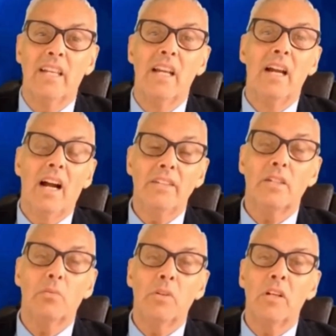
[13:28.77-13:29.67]
I just
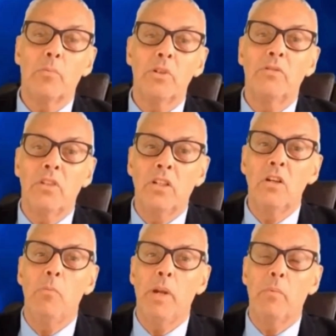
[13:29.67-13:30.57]
wanted to prove to
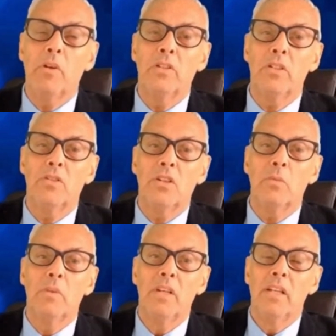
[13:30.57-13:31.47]
you people on YouTube
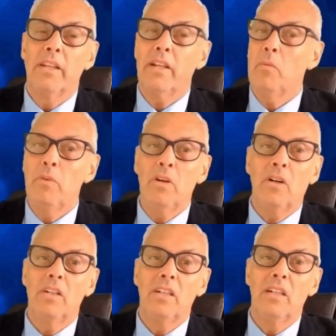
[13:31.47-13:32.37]
that I'm
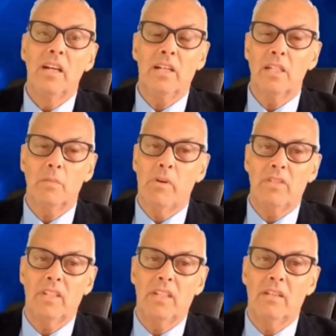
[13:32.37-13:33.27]
not a
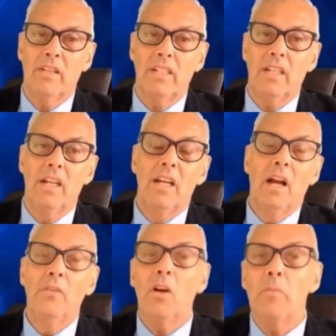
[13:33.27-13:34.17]
conspiracy theorist.
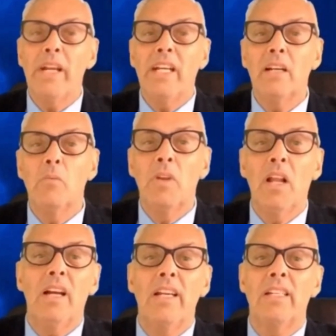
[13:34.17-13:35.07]
I'm not making up
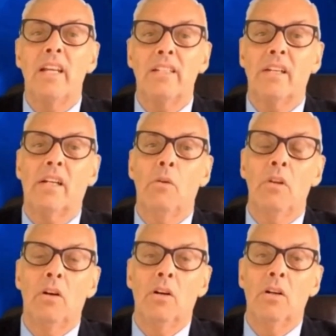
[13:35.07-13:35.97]
lies as I go
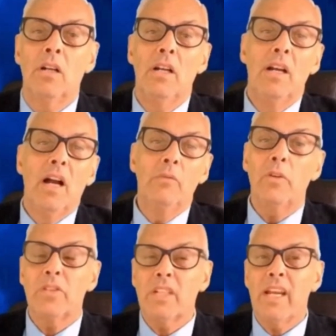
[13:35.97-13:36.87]
along. I'm not
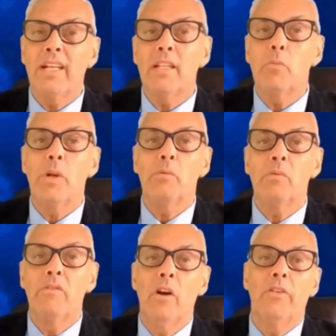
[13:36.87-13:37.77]
saying other people are
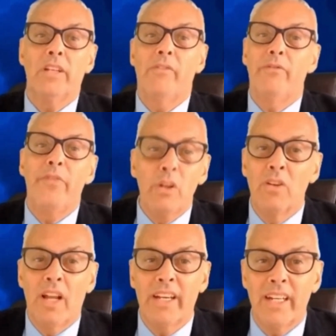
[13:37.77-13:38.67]
involved because I feel
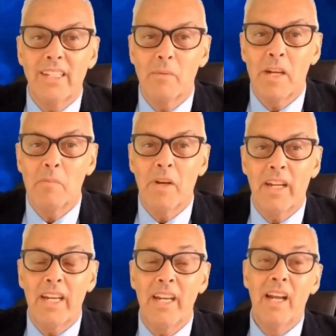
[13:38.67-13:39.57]
like it to make
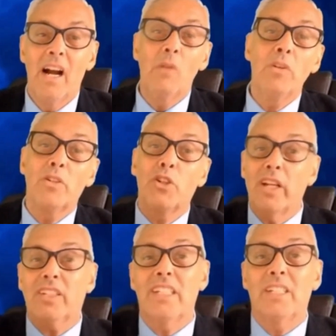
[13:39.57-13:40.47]
money. I want
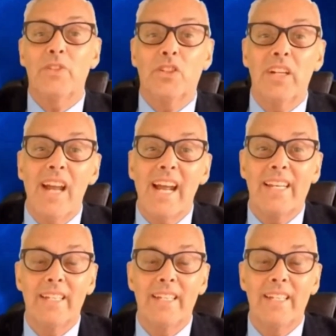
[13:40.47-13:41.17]
justice for Shanann.